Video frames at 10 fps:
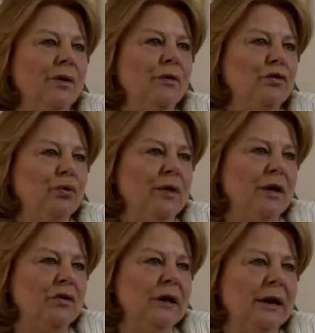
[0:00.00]
of
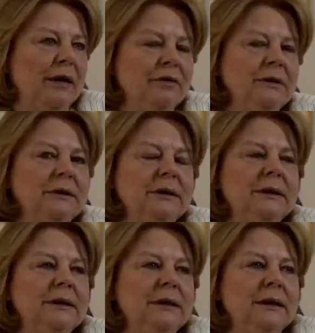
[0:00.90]
2011.
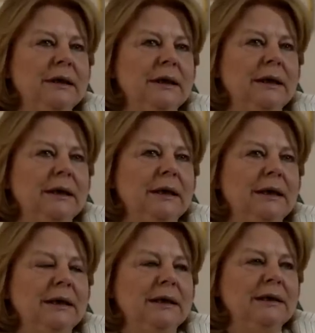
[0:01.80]

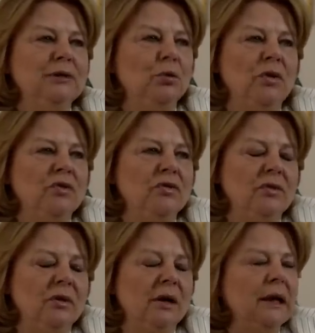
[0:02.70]
Uh, it
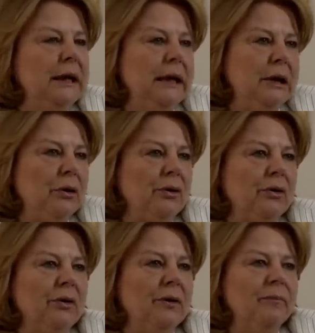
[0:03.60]
was a
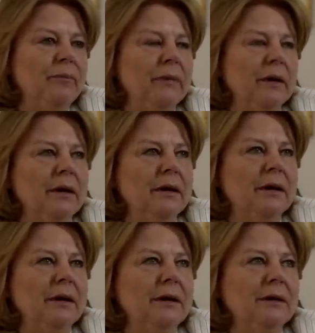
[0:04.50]
clear,
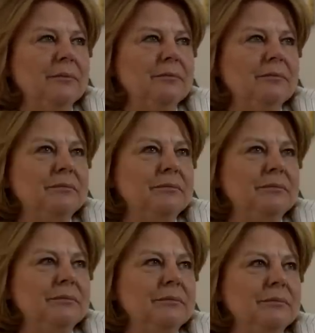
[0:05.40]
um,
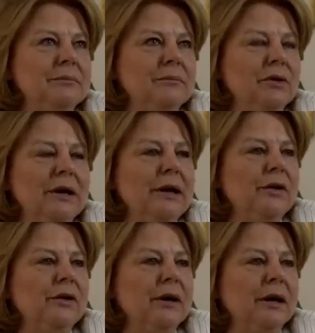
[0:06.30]
the
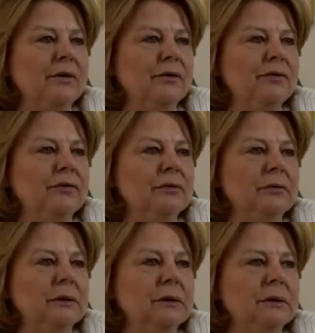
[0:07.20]
clear kind of
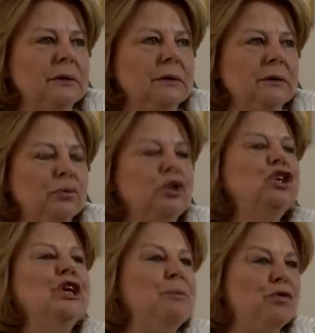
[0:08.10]
uh,
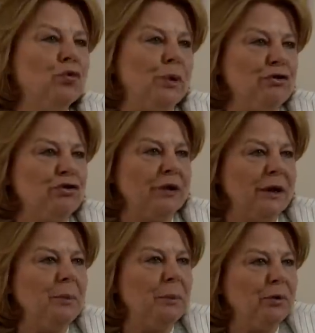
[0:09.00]
regime switch,
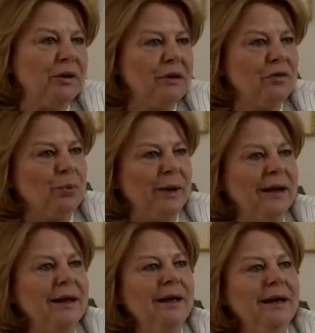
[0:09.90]
let me put it this
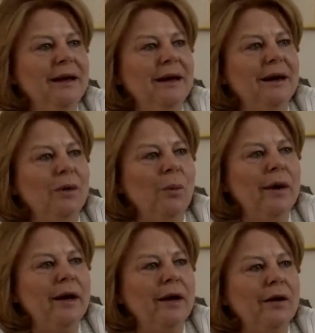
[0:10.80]
way,
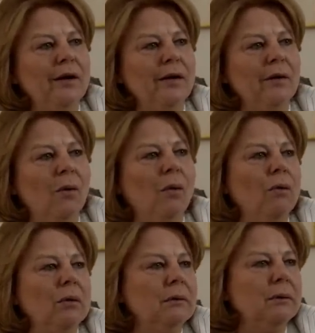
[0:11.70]
where
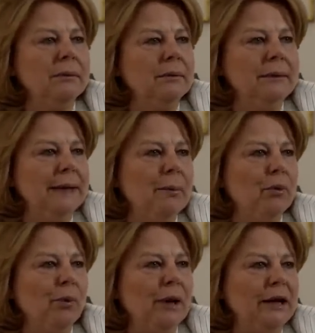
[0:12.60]
all
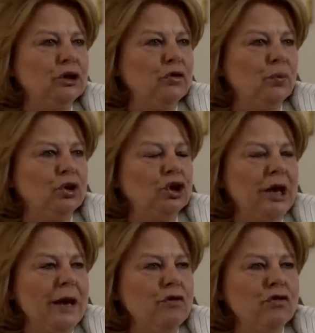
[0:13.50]
labor relations were
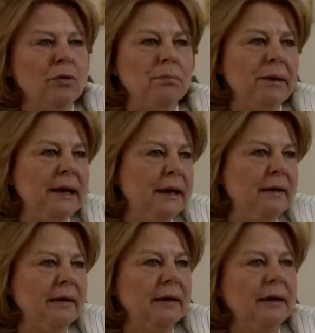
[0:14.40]
changed,
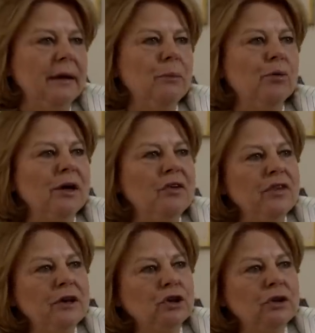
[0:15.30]
complete
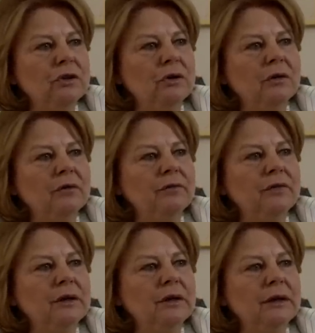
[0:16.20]
liberalization of
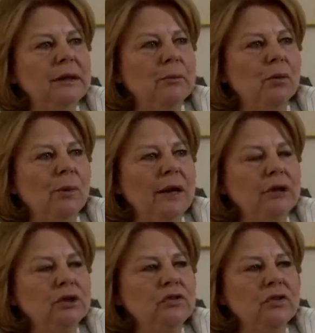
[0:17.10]
uh, labor
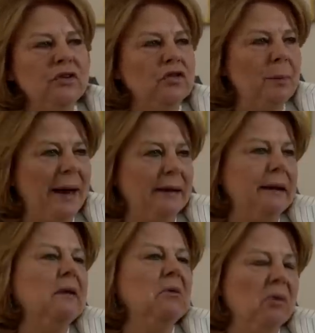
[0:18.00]
relations, a
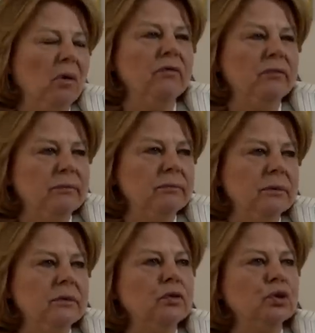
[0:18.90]
dismantling of
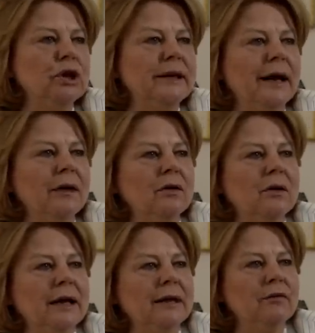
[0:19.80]
social dialogue
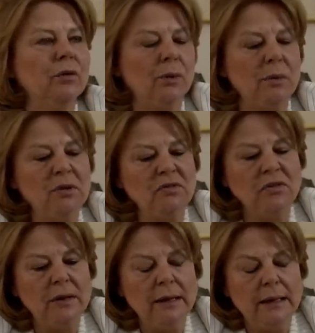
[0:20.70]
collective mm -hmm.
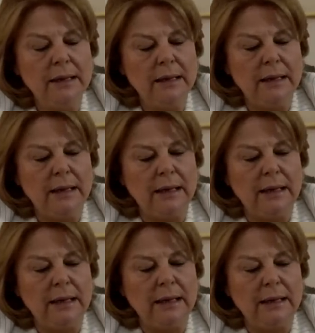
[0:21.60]
agreements,
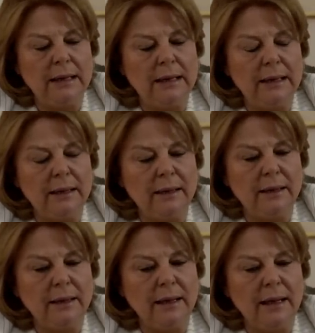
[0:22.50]
uh,
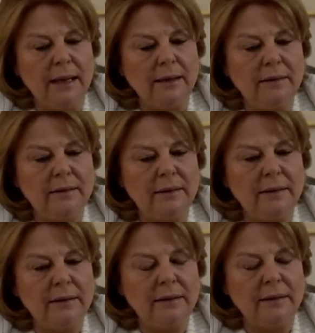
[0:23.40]
and
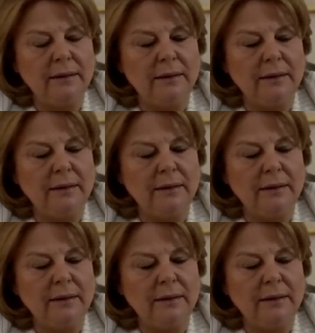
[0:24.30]
uh,